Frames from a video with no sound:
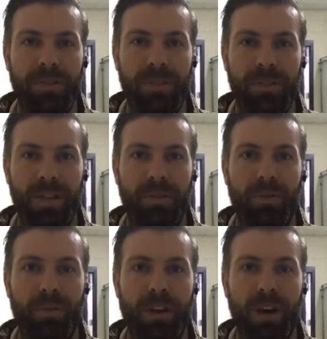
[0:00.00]
uh, thank
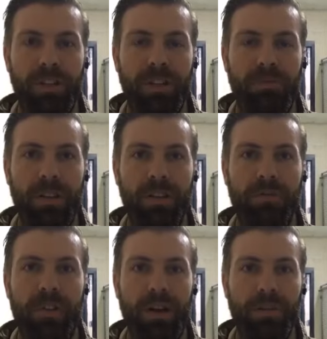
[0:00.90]
you for watching. We
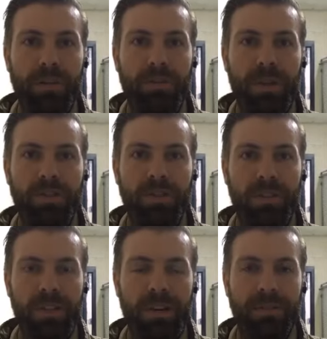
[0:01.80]
love following the
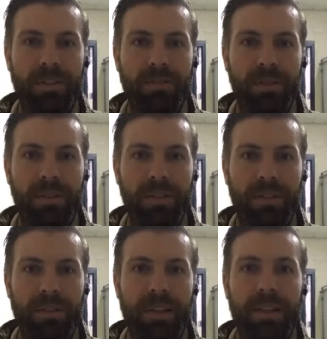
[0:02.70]
Pintors down there in
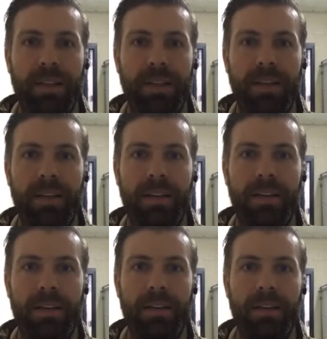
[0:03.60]
Brazil.
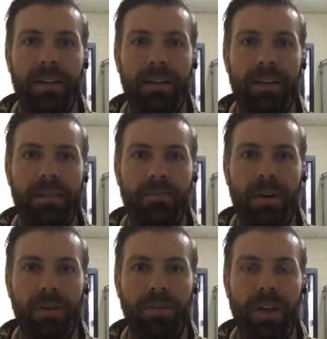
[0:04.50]
Uh,
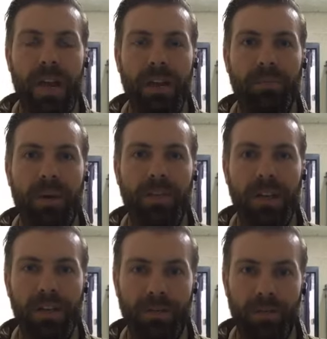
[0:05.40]
Marlon Heckbart,
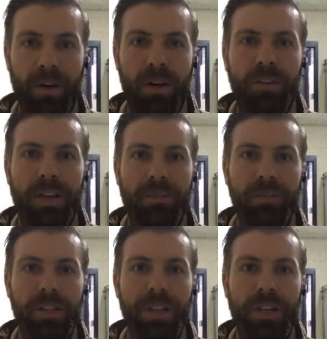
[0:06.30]
thank you for watching. I
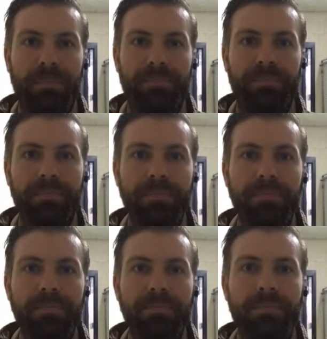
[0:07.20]
appreciate it.
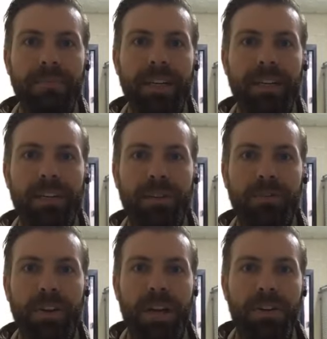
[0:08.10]
Uh,
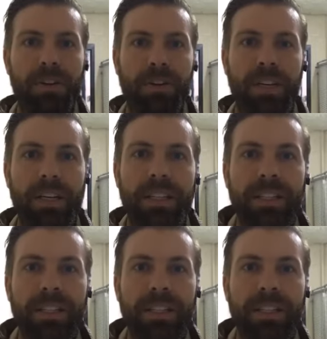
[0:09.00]
Fernando,